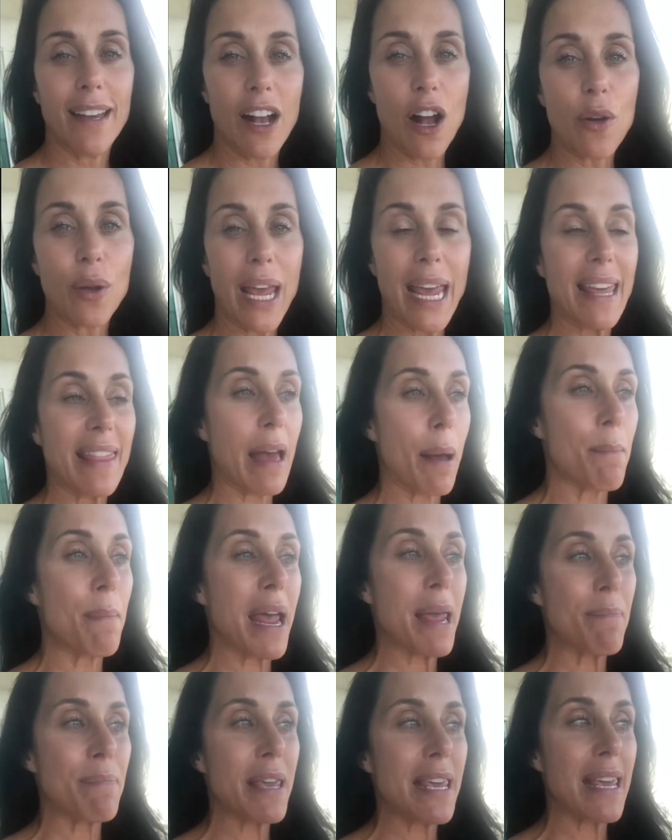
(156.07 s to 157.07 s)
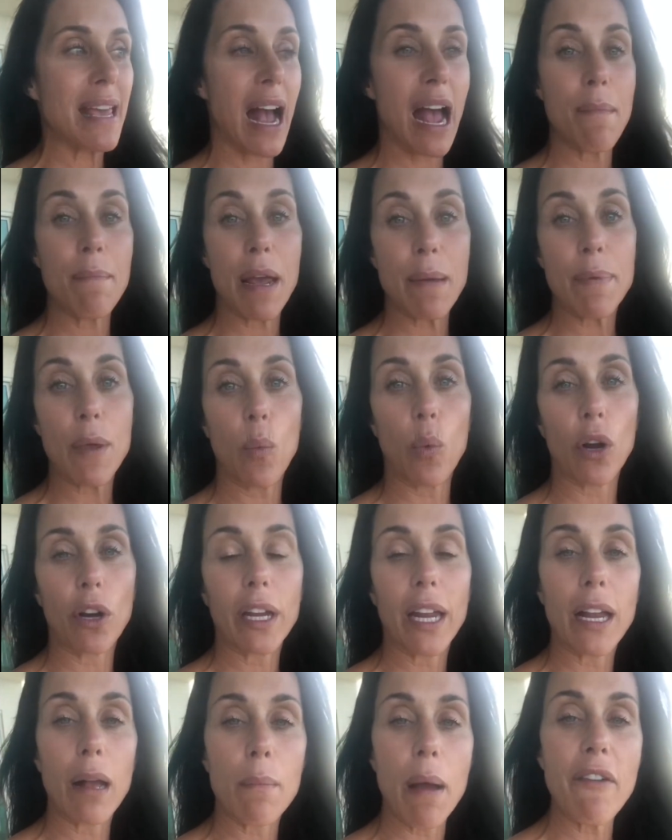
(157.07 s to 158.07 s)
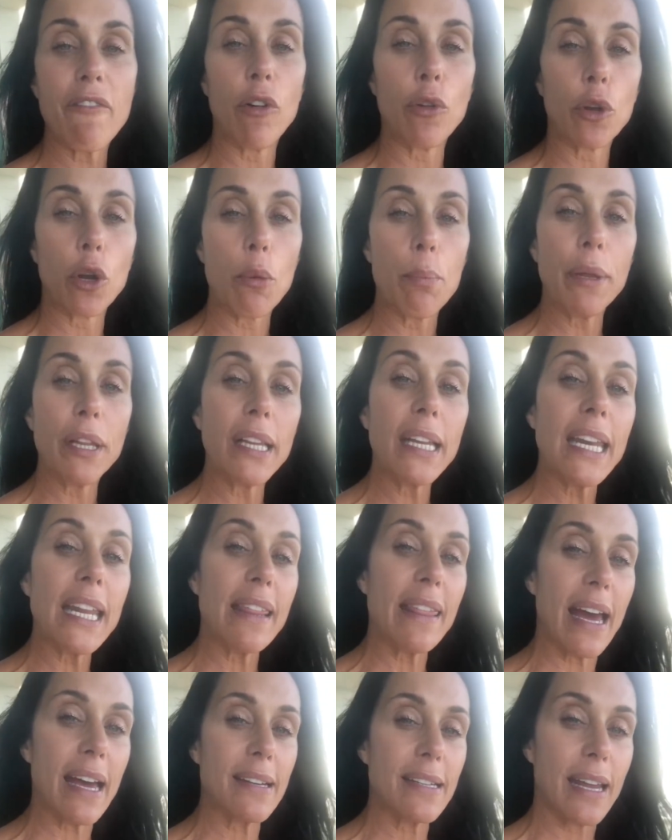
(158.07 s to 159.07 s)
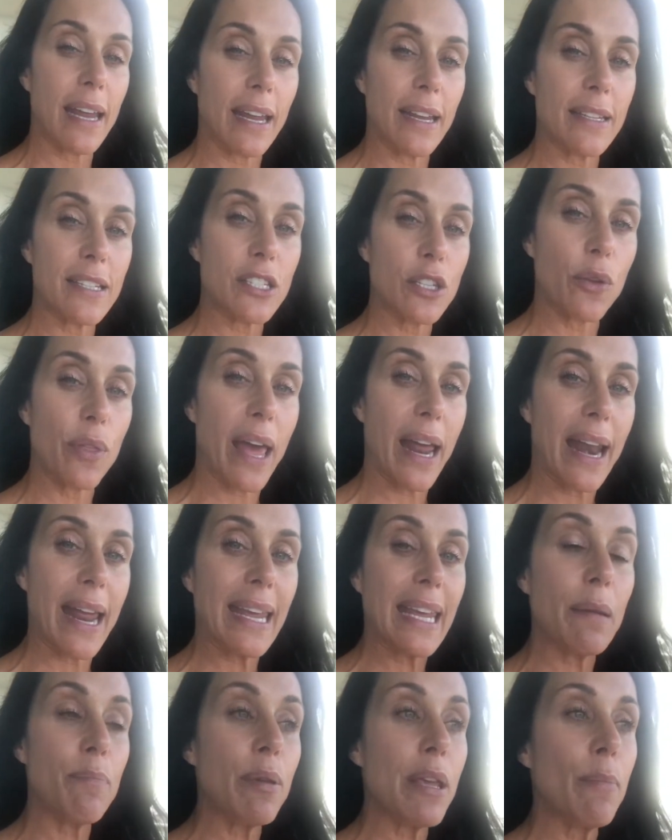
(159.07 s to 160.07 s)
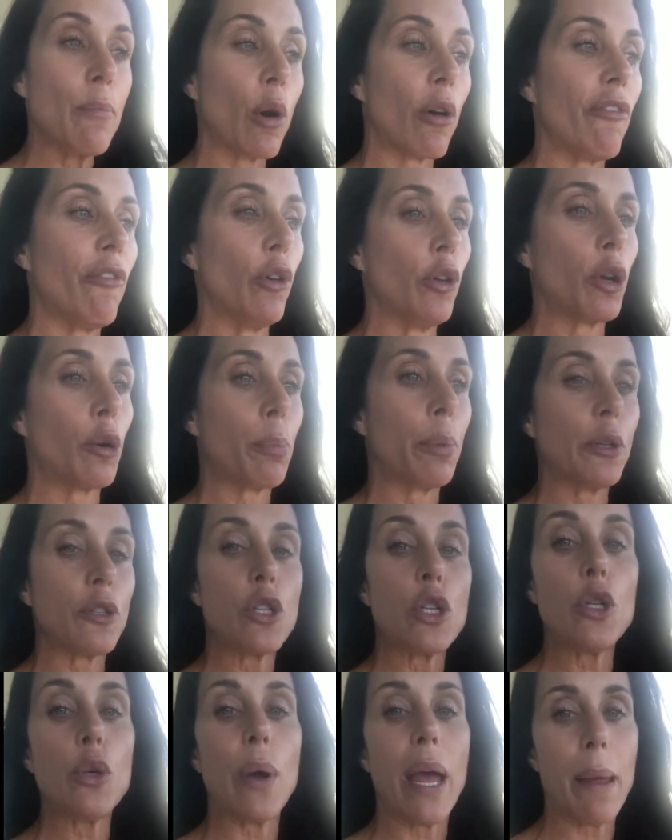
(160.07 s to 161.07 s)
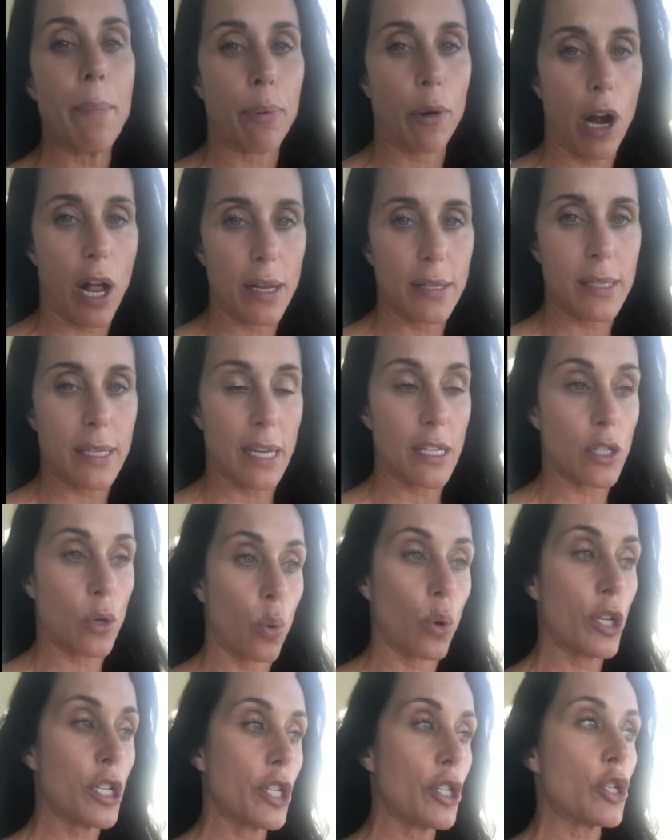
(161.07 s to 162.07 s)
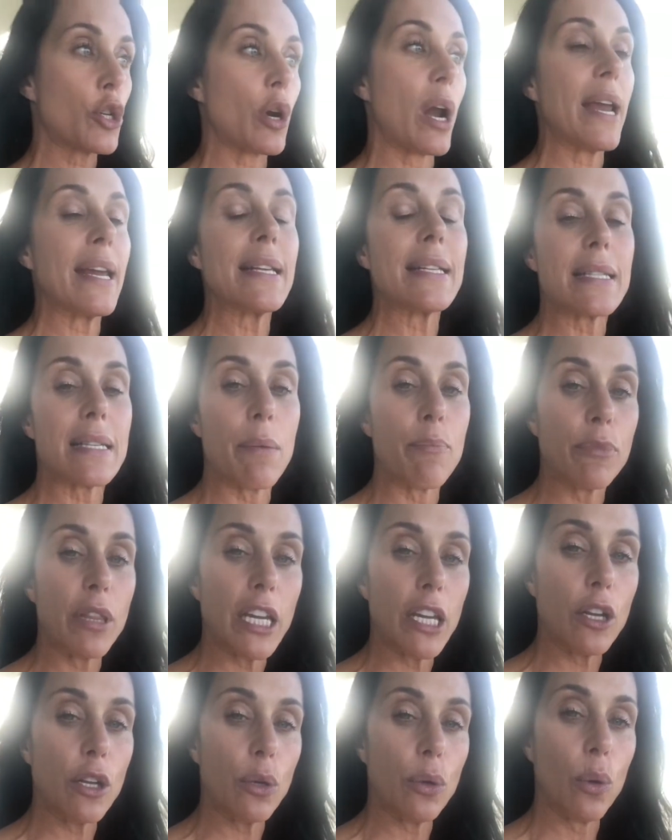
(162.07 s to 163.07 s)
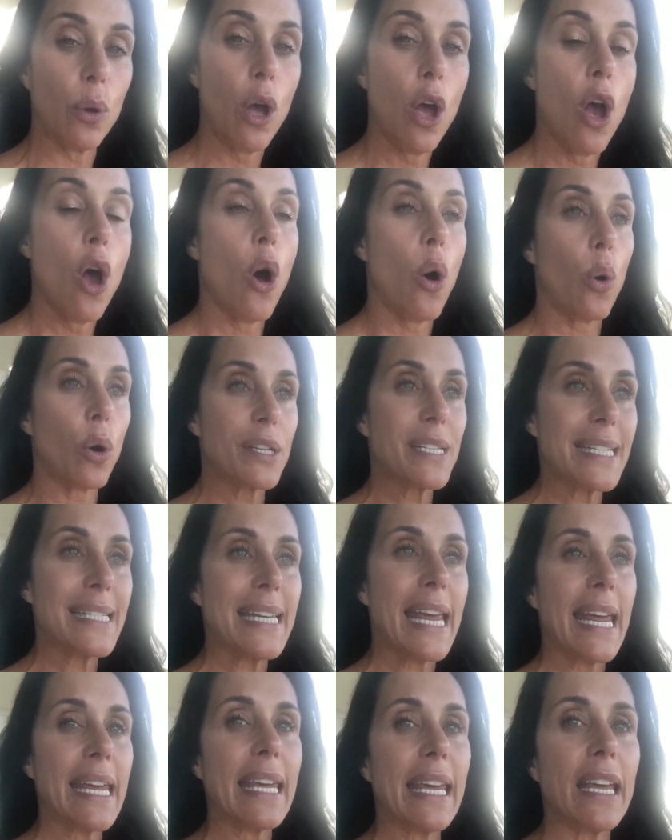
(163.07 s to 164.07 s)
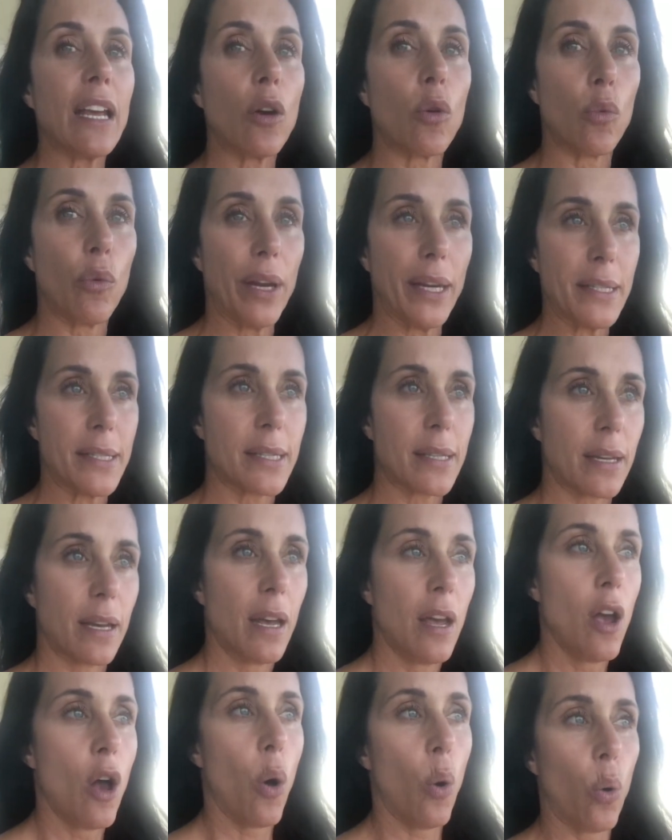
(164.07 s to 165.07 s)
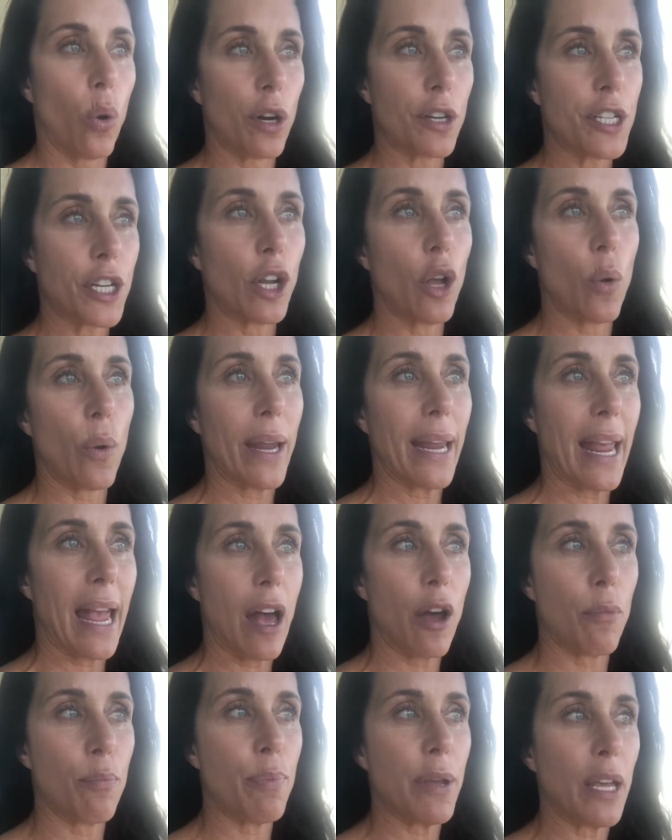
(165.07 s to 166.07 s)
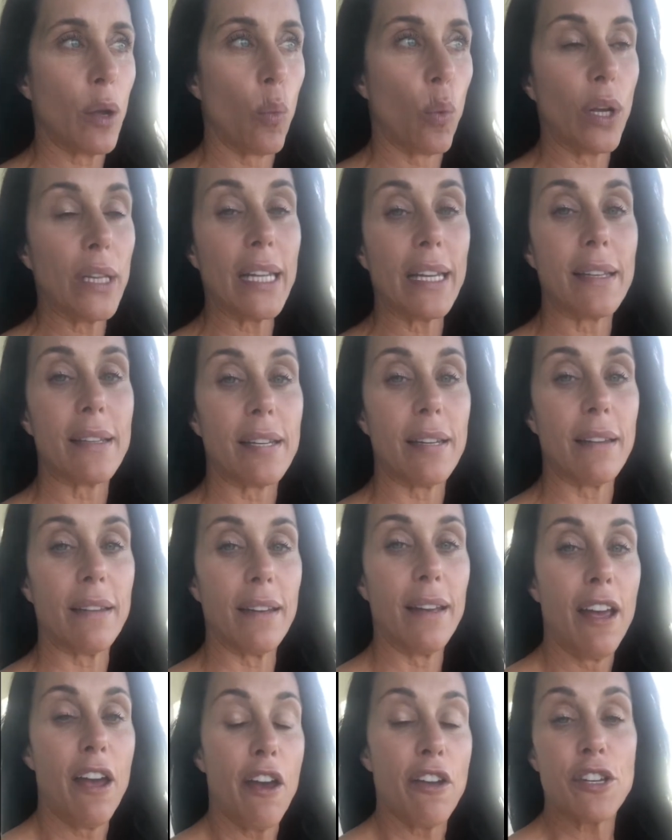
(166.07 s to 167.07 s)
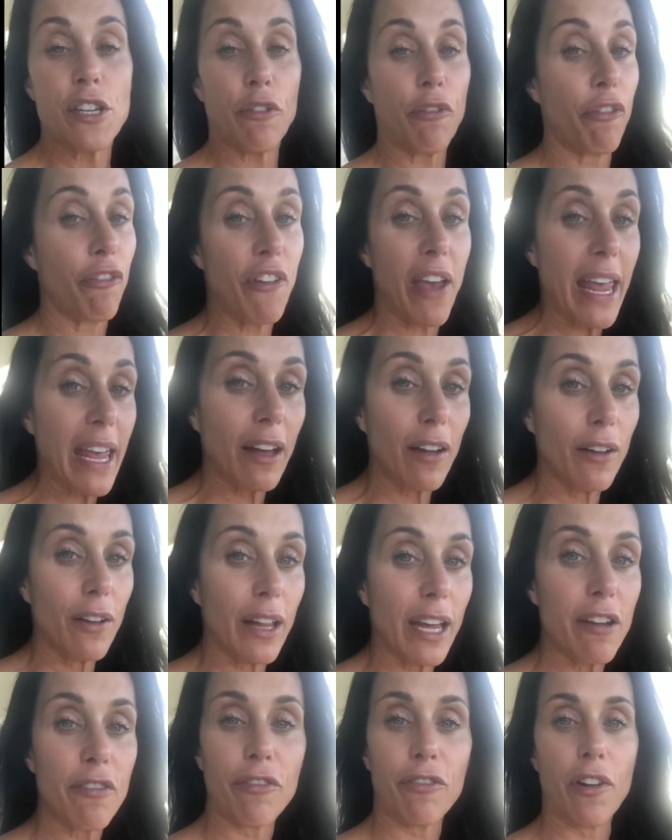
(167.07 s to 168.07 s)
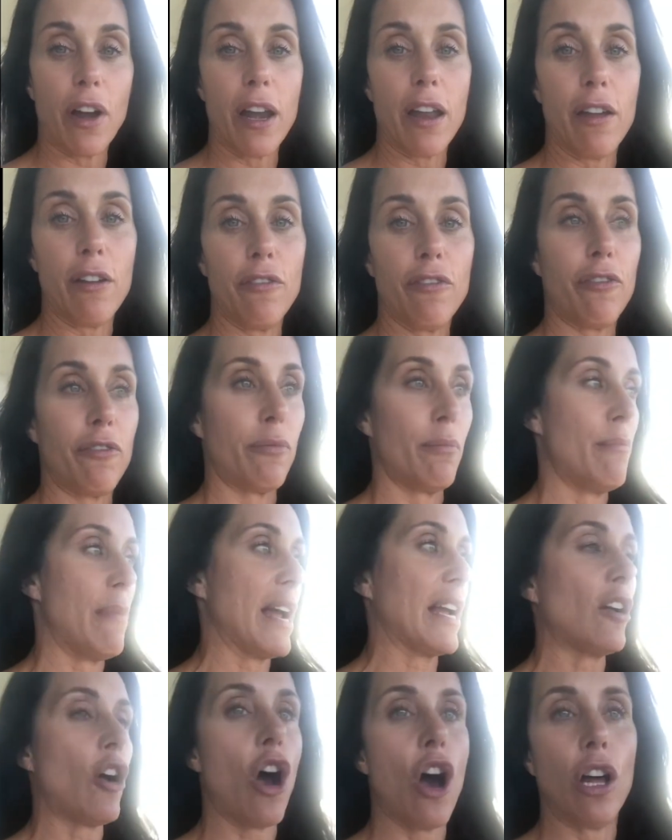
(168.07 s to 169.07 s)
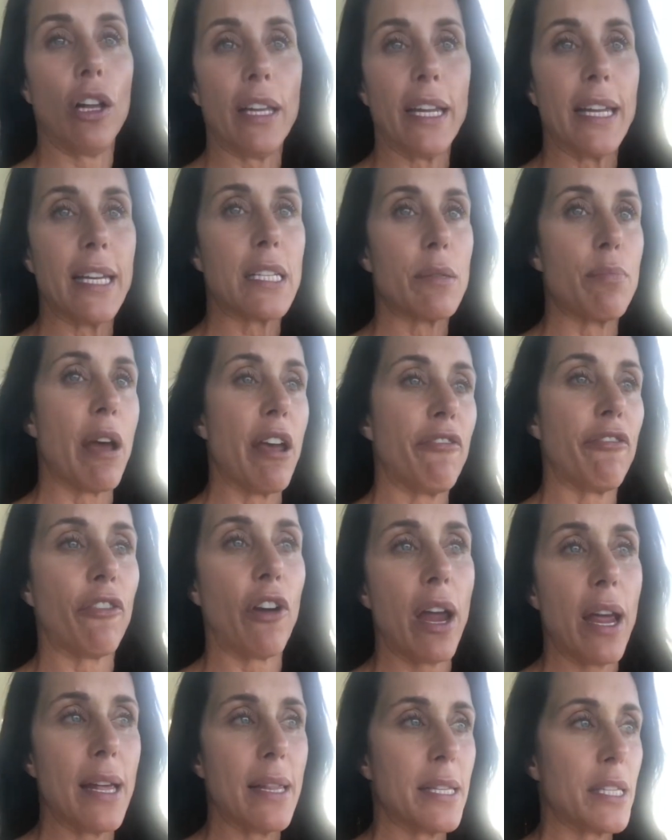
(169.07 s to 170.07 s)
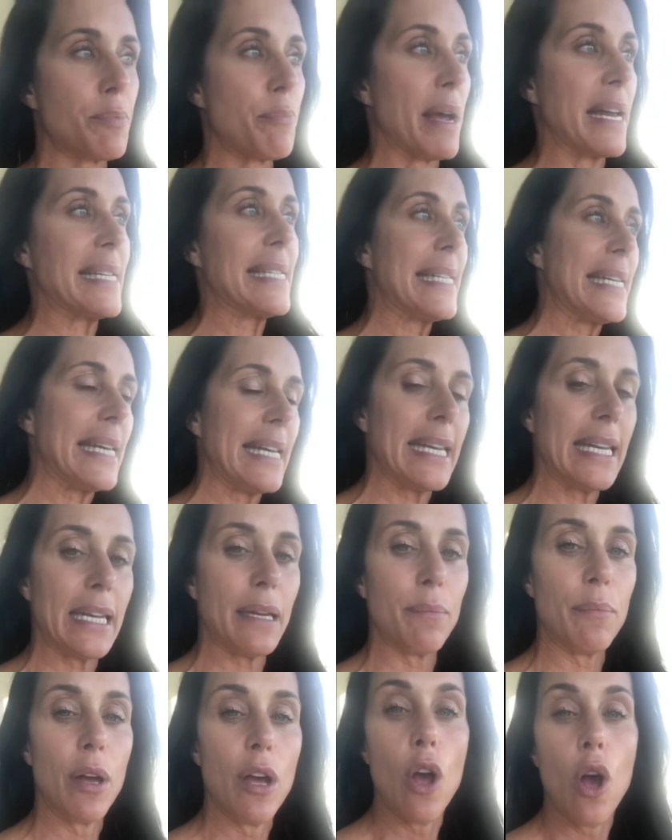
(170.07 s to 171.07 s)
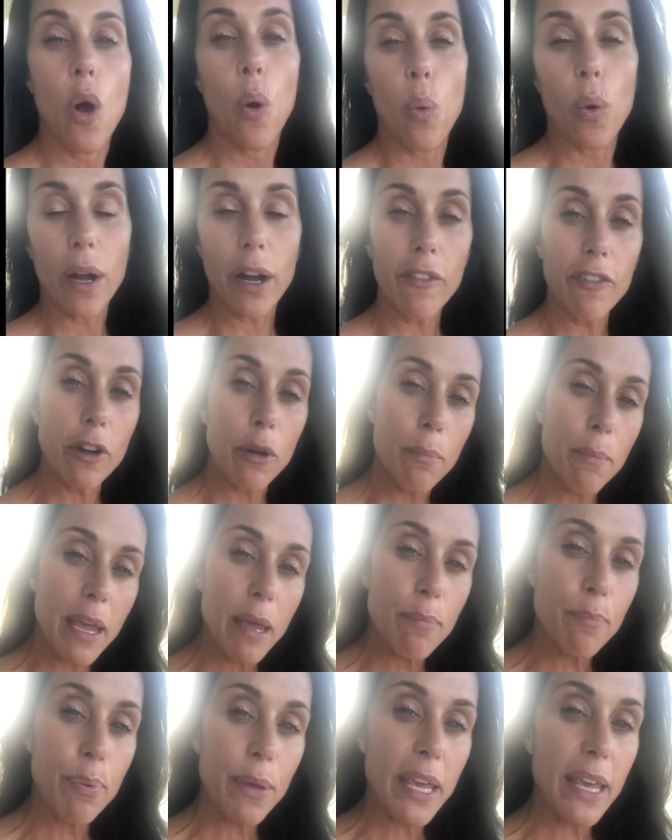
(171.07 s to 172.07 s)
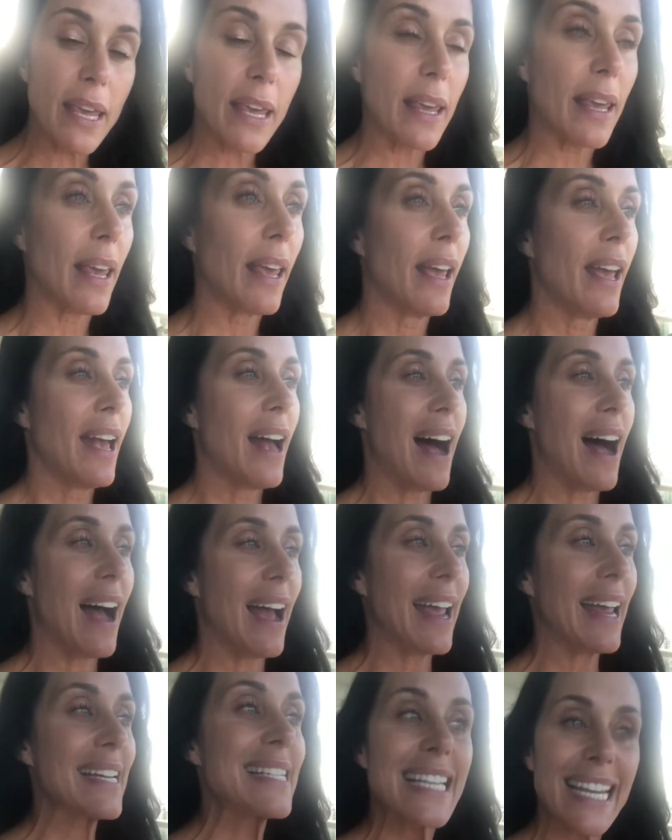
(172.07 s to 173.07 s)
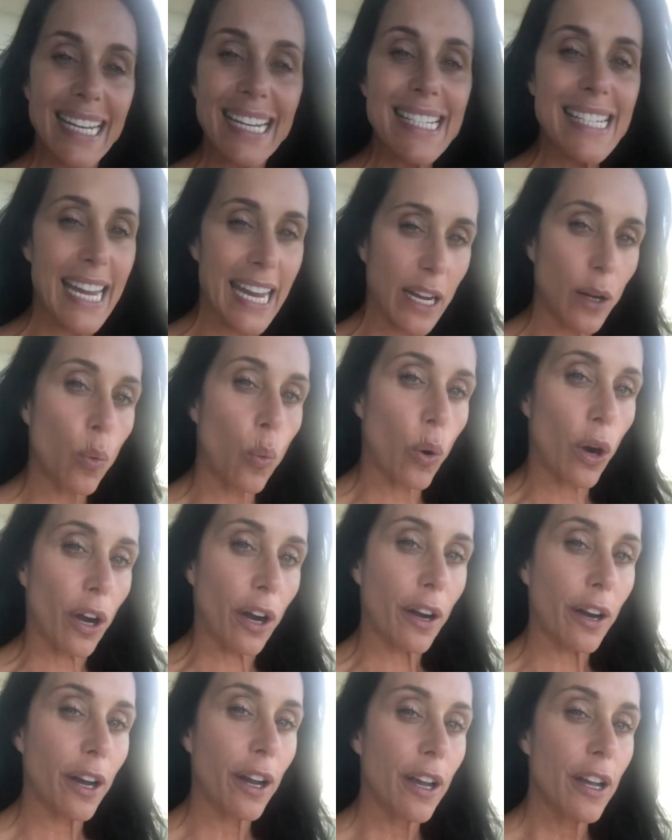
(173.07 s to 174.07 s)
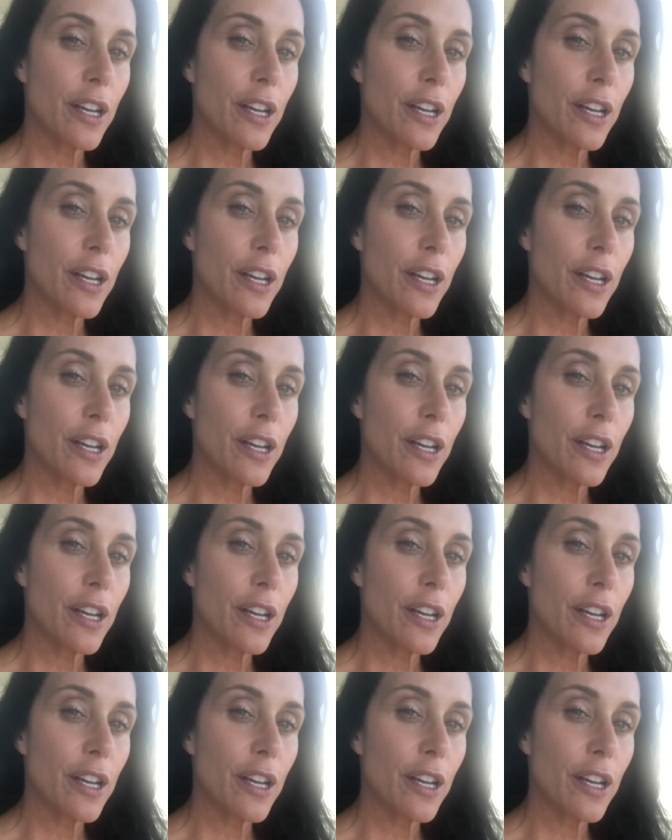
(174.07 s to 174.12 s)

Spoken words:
Okay, that might be, I might be working on my vulnerability that day so that I can be more vulnerable to a process or to trying something new or to taking a risk or to going out and being willing to fail in front of my colleagues, my friends, my team, whatever it may be, it's gonna take work.